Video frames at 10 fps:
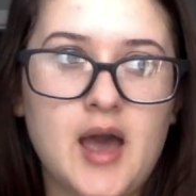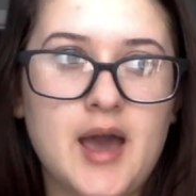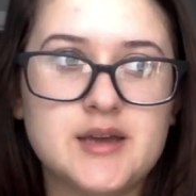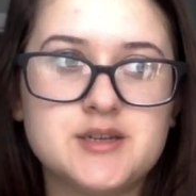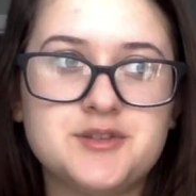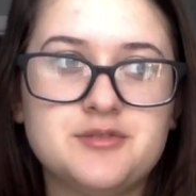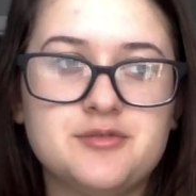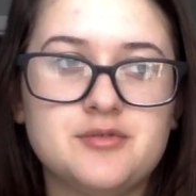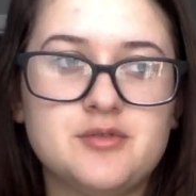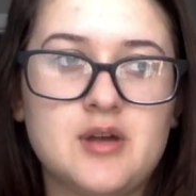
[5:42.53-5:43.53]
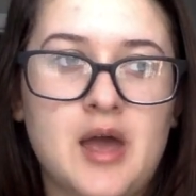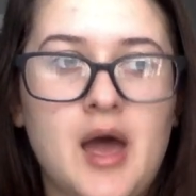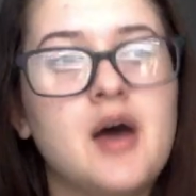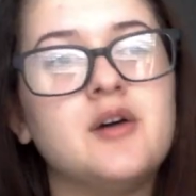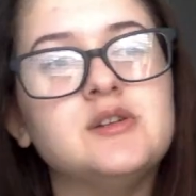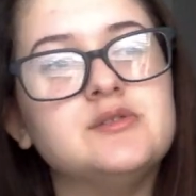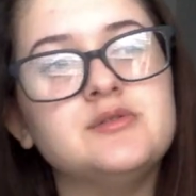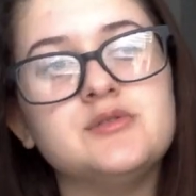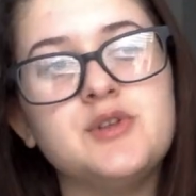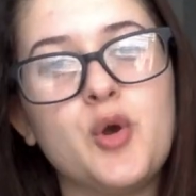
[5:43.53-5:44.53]
kind of have
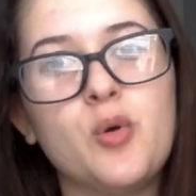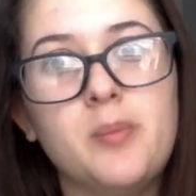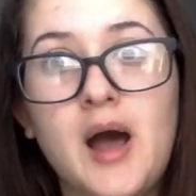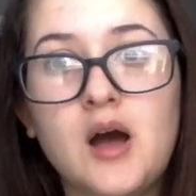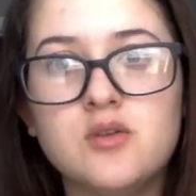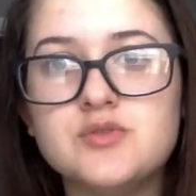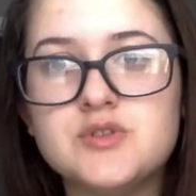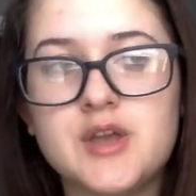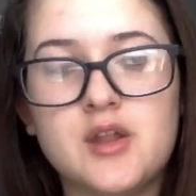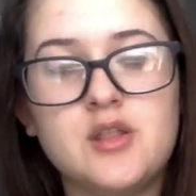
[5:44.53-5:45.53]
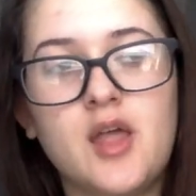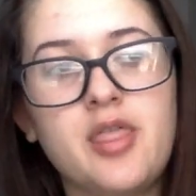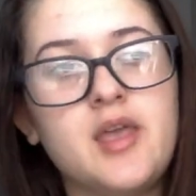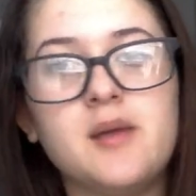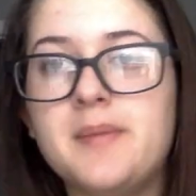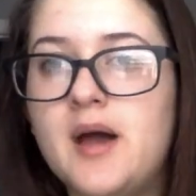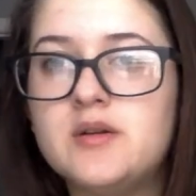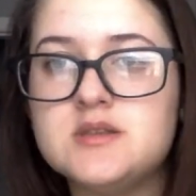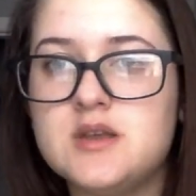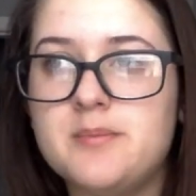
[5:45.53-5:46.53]
no bounds. It, nothing
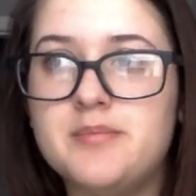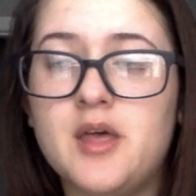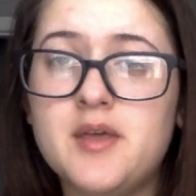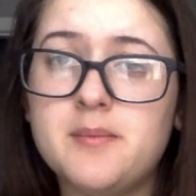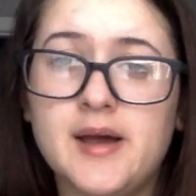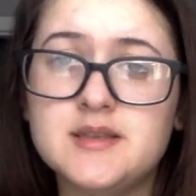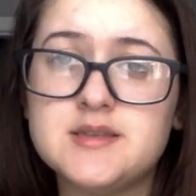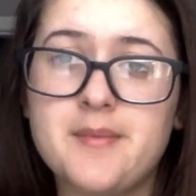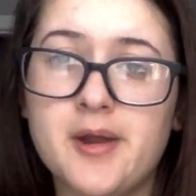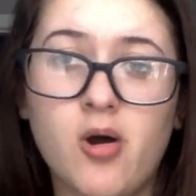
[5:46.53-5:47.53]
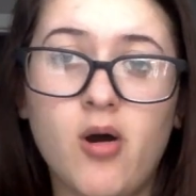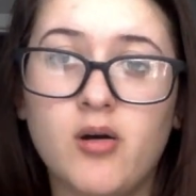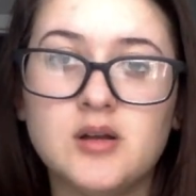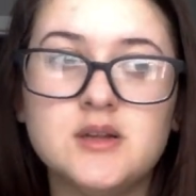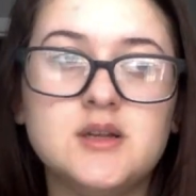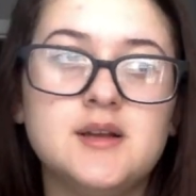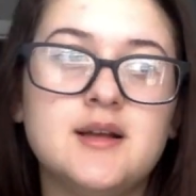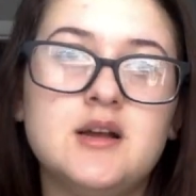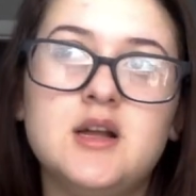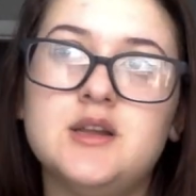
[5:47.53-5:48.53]
bounds them. Nothing binds them at all.
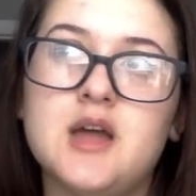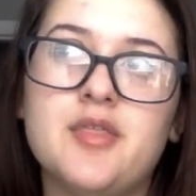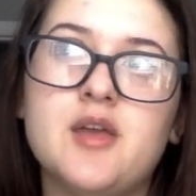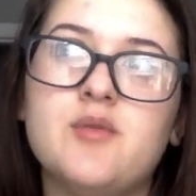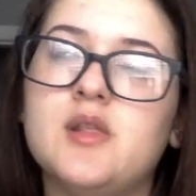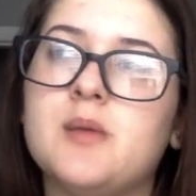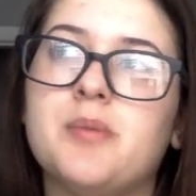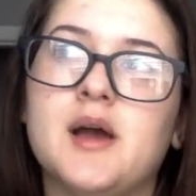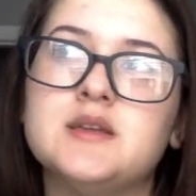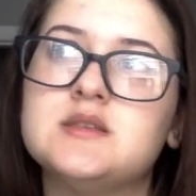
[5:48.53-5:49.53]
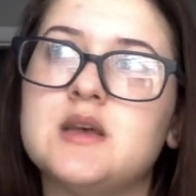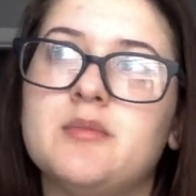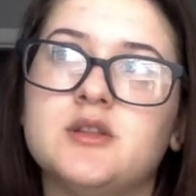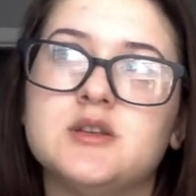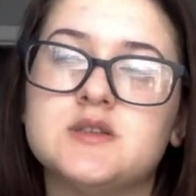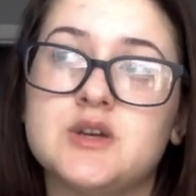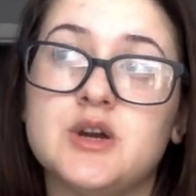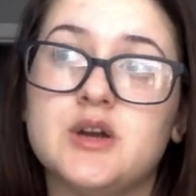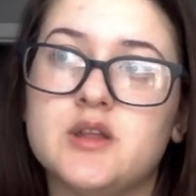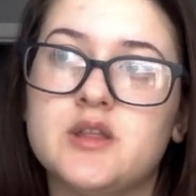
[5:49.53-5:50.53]
Nothing really binds them on this
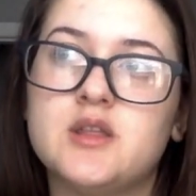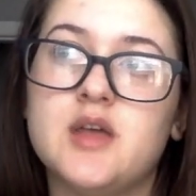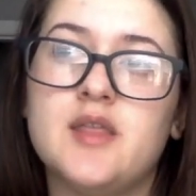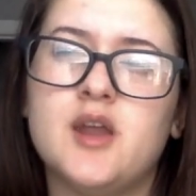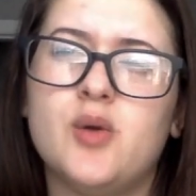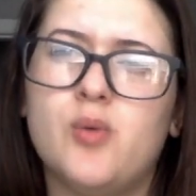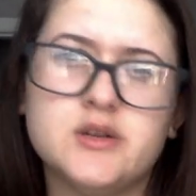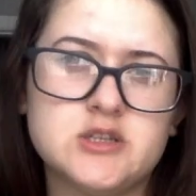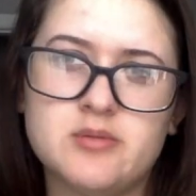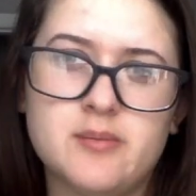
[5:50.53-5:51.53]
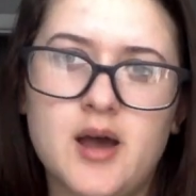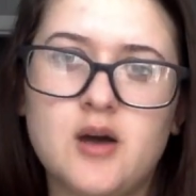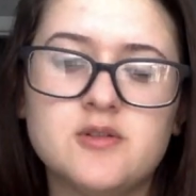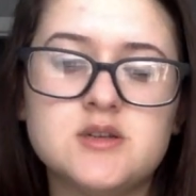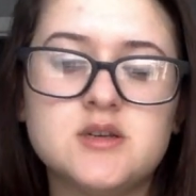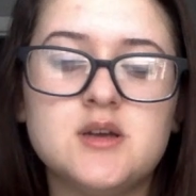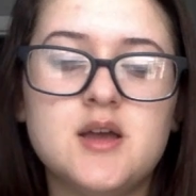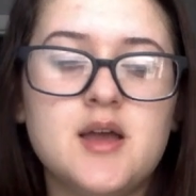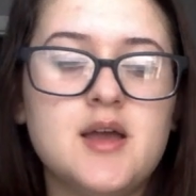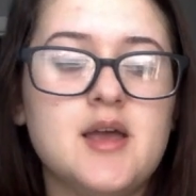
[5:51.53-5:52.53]
earth, and they don't want to be bound.
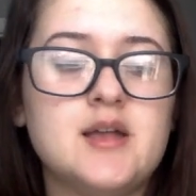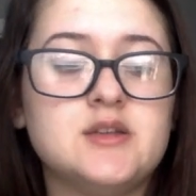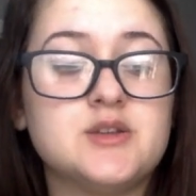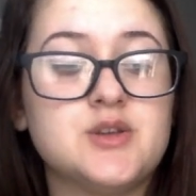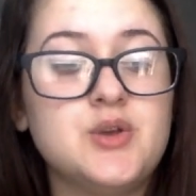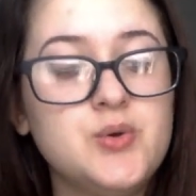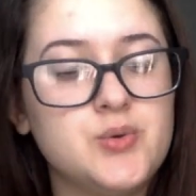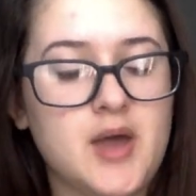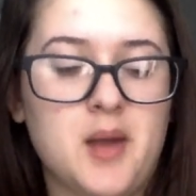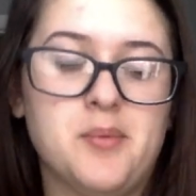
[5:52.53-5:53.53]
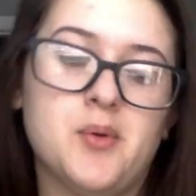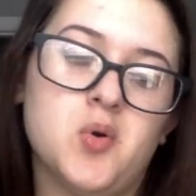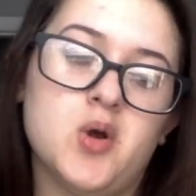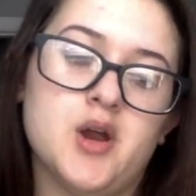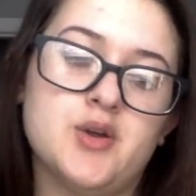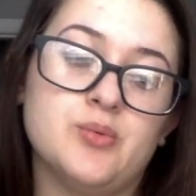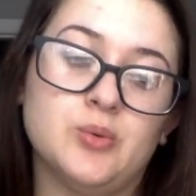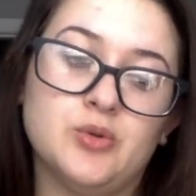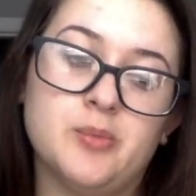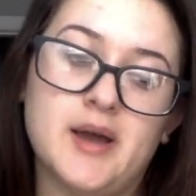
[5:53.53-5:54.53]
And you, Capricorn,
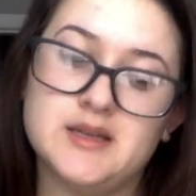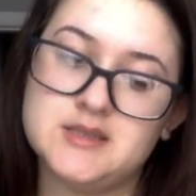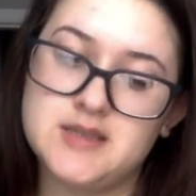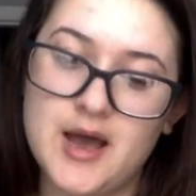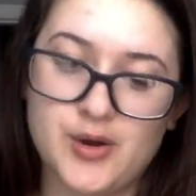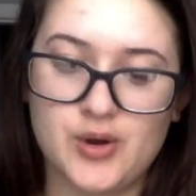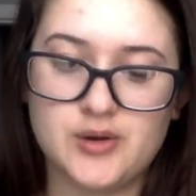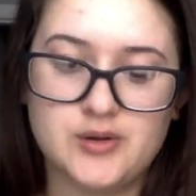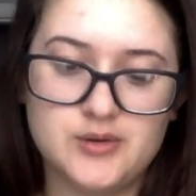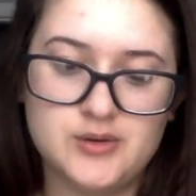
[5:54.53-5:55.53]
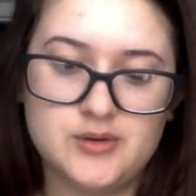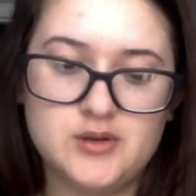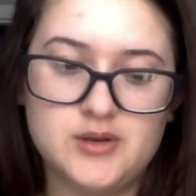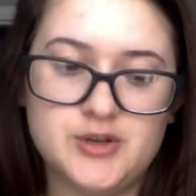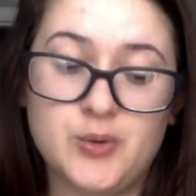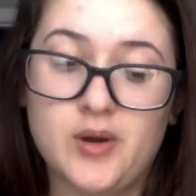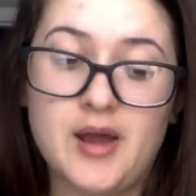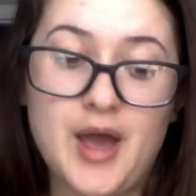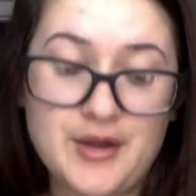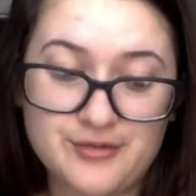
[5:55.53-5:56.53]
ruled by Saturn, you
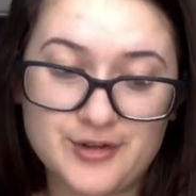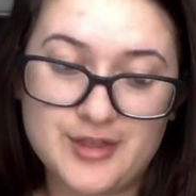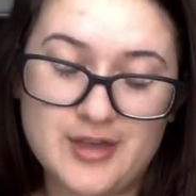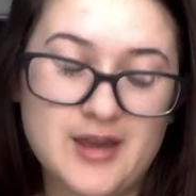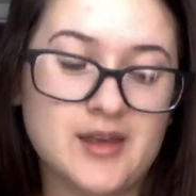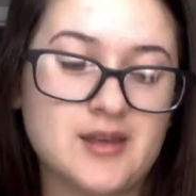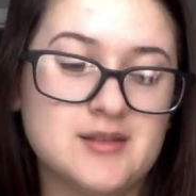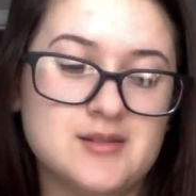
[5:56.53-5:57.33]
are everything